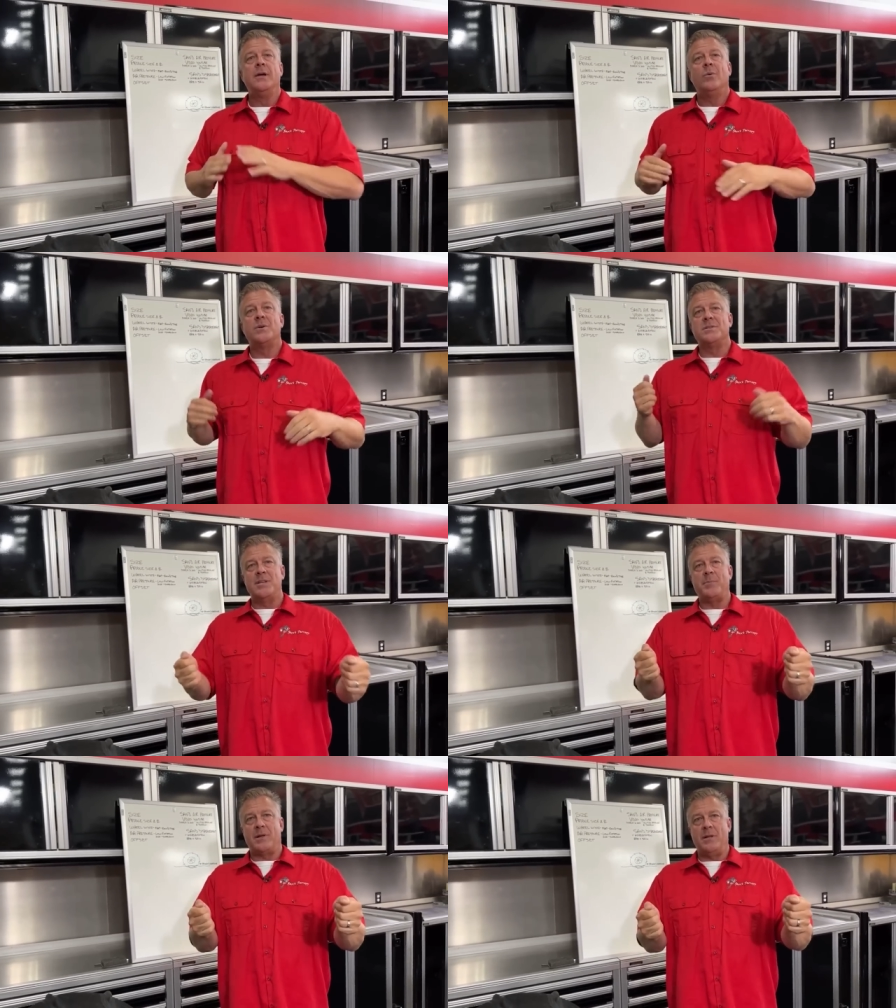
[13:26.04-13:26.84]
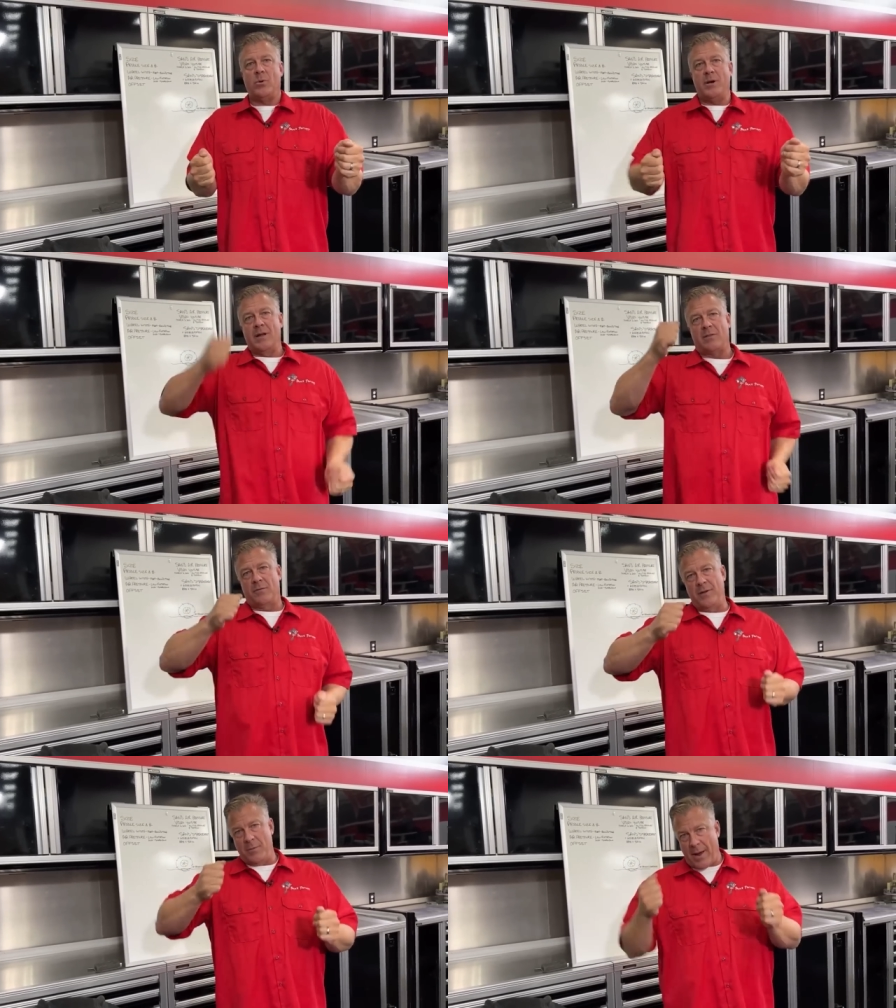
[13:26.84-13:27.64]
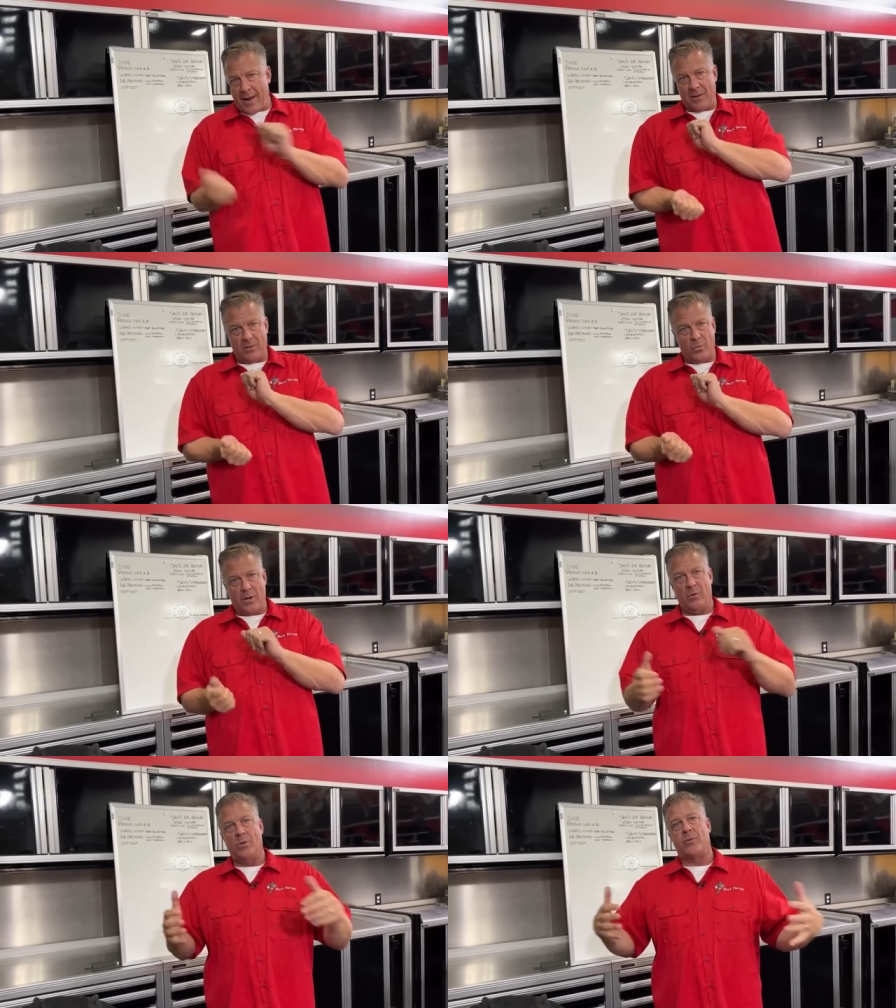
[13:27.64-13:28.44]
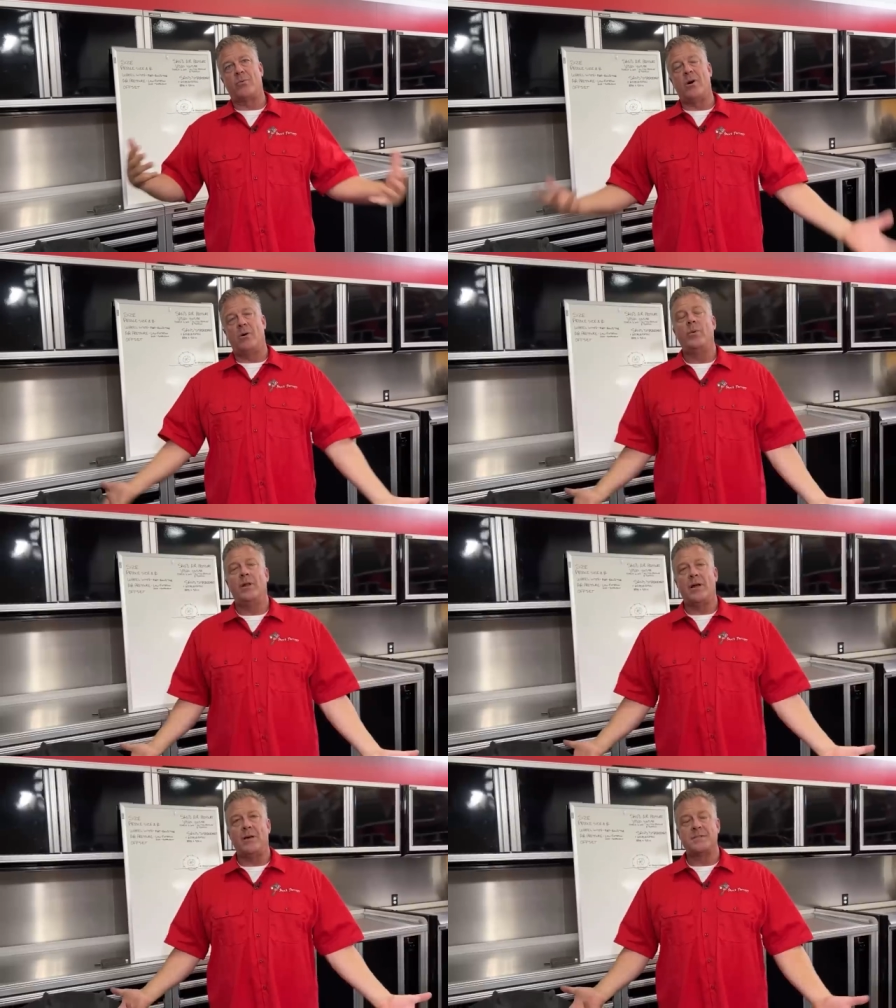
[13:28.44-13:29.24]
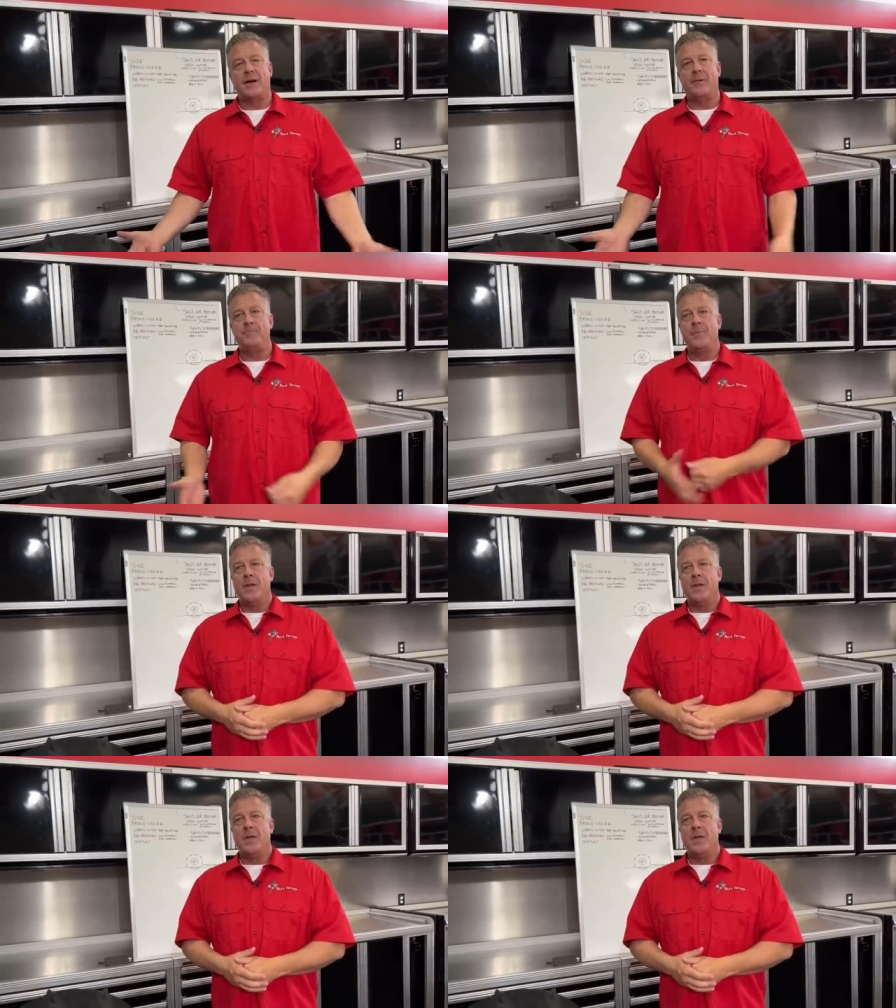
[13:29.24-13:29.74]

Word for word: which is typically where you get the feedback in the wheel with the wrong wheel offset.